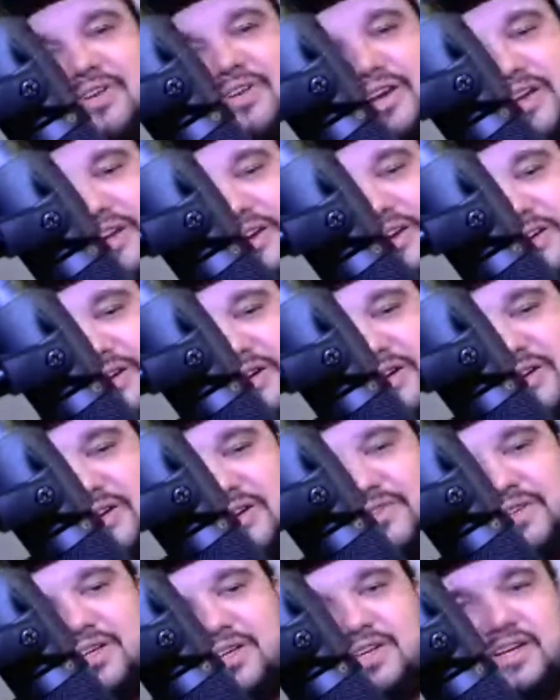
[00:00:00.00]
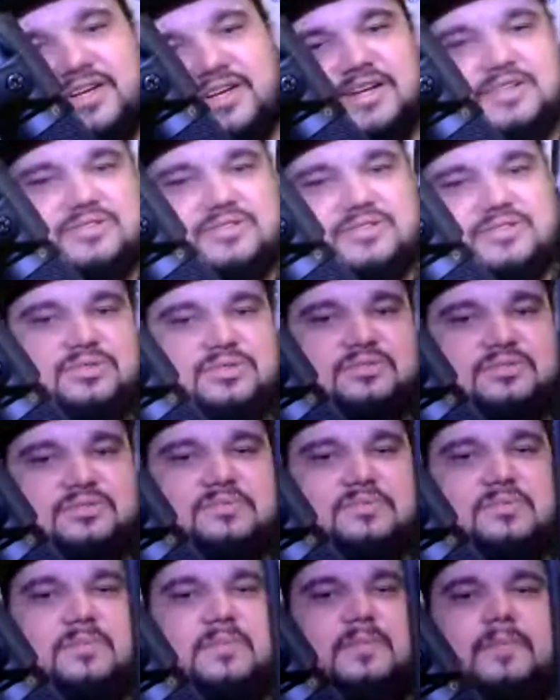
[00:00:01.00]
here of the actual.
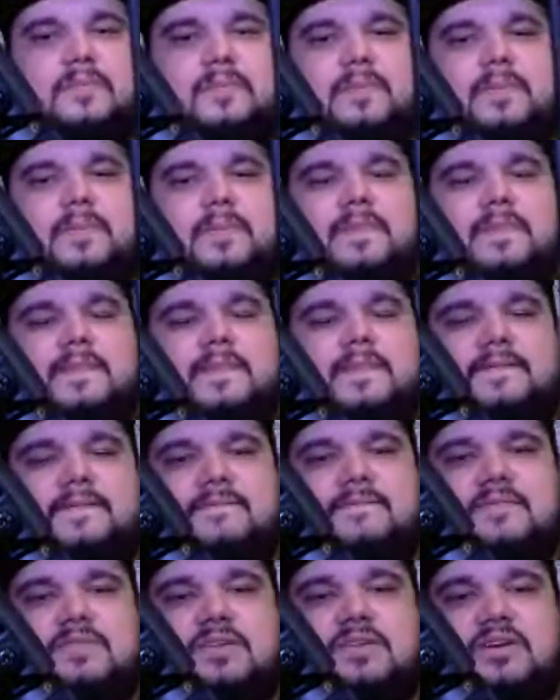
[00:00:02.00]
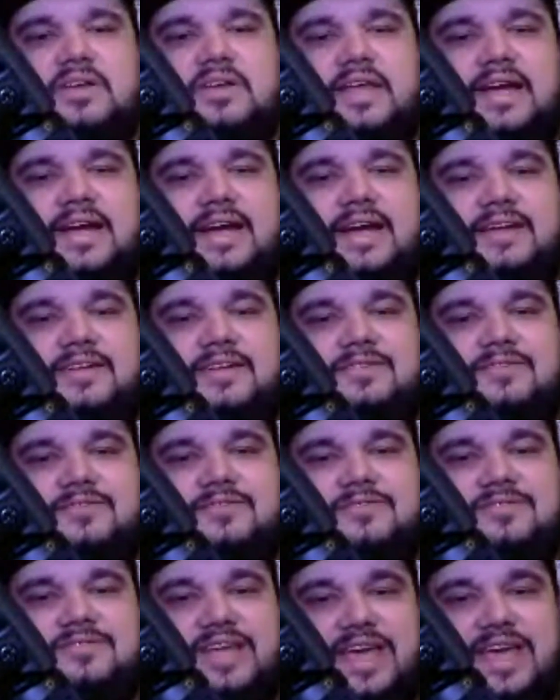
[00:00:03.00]
Look at that!
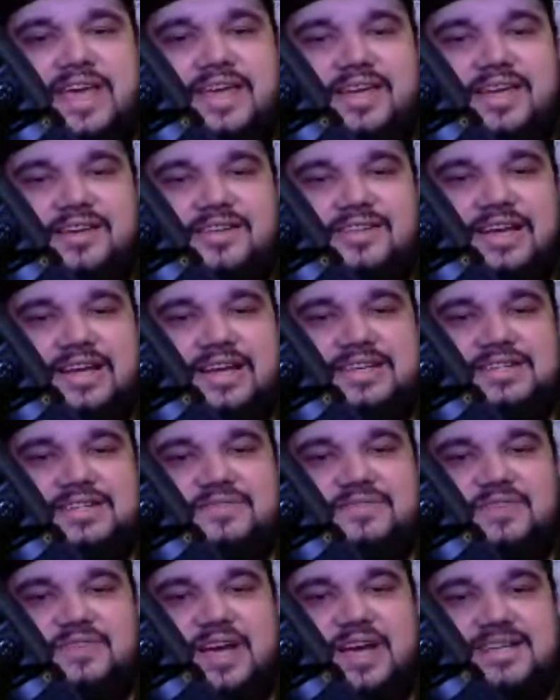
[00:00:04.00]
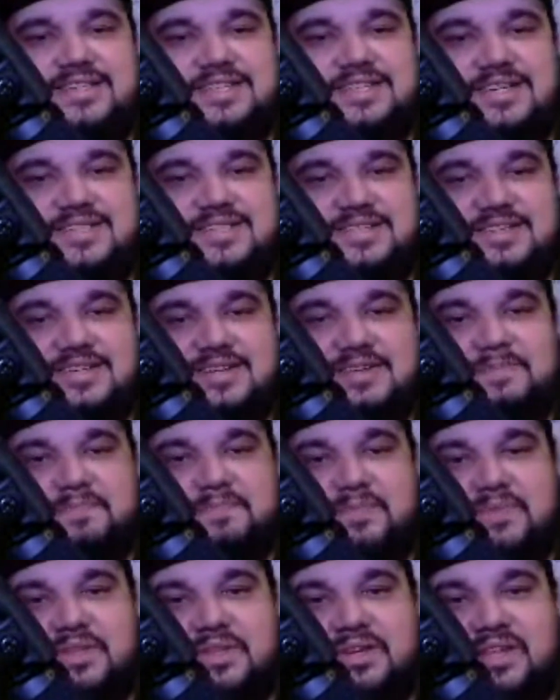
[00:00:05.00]
Dang, that is fast. That's
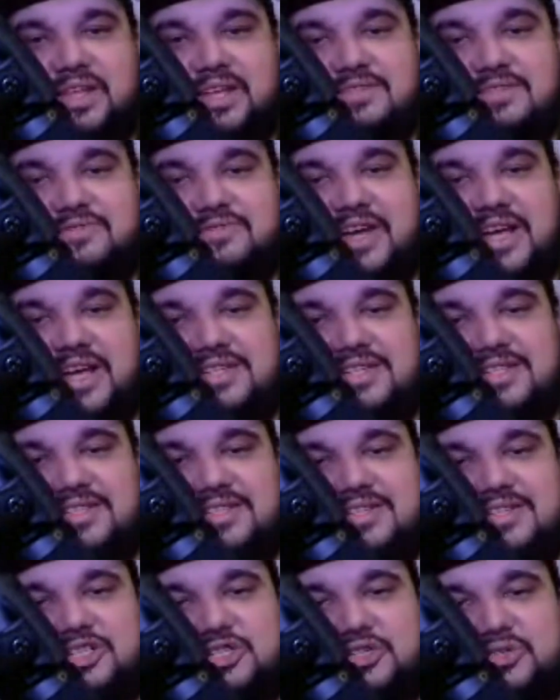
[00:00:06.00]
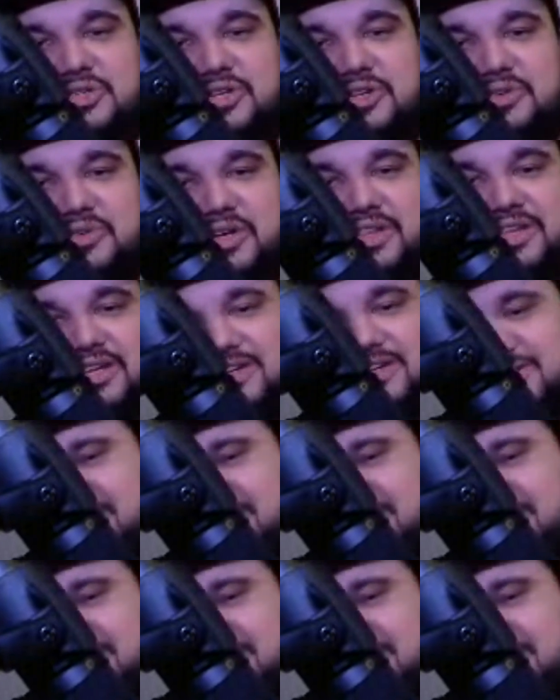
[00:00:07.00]
Look at that, as fast as it's shooting right there. So